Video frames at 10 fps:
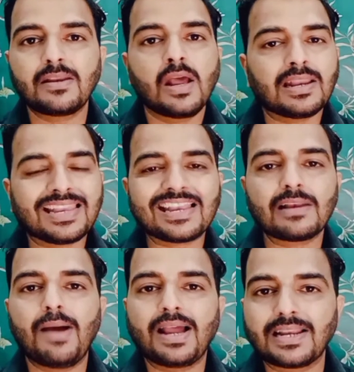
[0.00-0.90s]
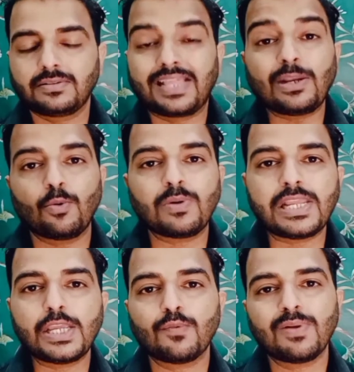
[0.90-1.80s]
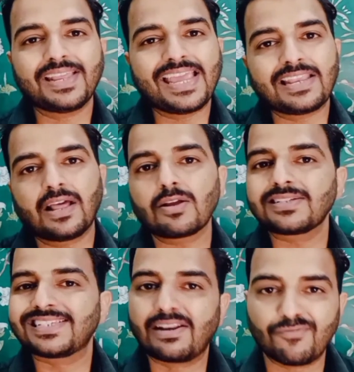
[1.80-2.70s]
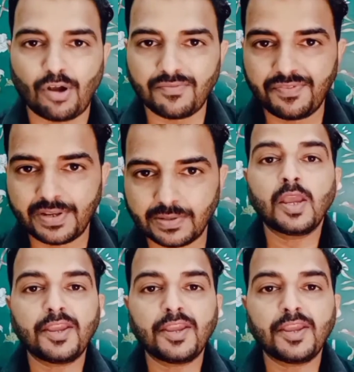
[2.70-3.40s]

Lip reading: little by little, and only you will gain the self-confidence.